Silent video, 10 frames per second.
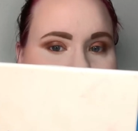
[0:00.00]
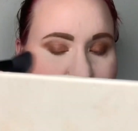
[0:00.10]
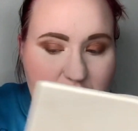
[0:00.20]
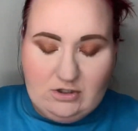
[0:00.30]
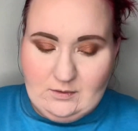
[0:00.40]
I've
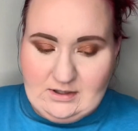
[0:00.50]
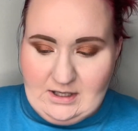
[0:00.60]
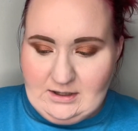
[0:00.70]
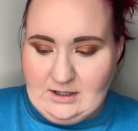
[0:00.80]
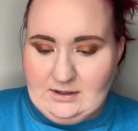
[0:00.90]
been doing
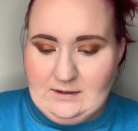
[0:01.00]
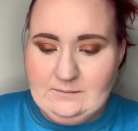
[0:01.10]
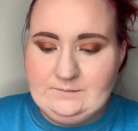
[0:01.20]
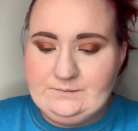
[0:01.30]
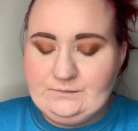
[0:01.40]
that lately.
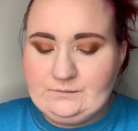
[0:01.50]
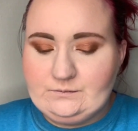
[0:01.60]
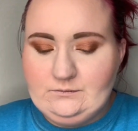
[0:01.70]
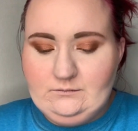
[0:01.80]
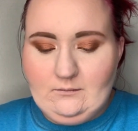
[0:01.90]

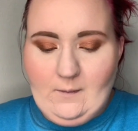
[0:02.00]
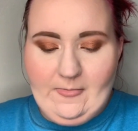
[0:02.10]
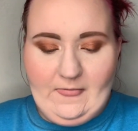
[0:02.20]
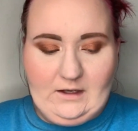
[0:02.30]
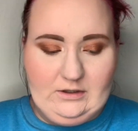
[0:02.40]

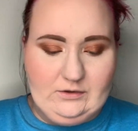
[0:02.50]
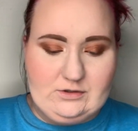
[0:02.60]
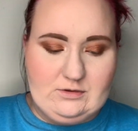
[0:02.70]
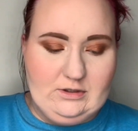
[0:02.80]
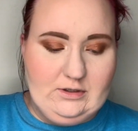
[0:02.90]
That
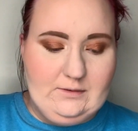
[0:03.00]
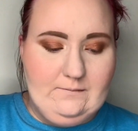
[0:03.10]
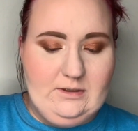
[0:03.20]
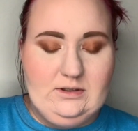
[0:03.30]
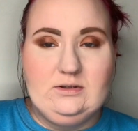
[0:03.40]
looks really good,
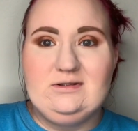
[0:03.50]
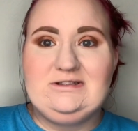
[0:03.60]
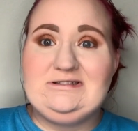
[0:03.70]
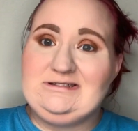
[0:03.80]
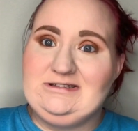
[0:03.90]
but
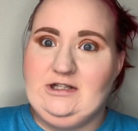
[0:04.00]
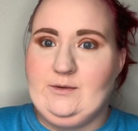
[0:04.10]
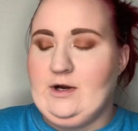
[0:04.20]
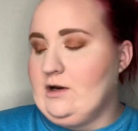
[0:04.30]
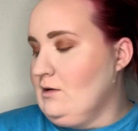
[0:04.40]
here
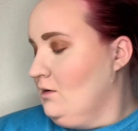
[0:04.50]
we are.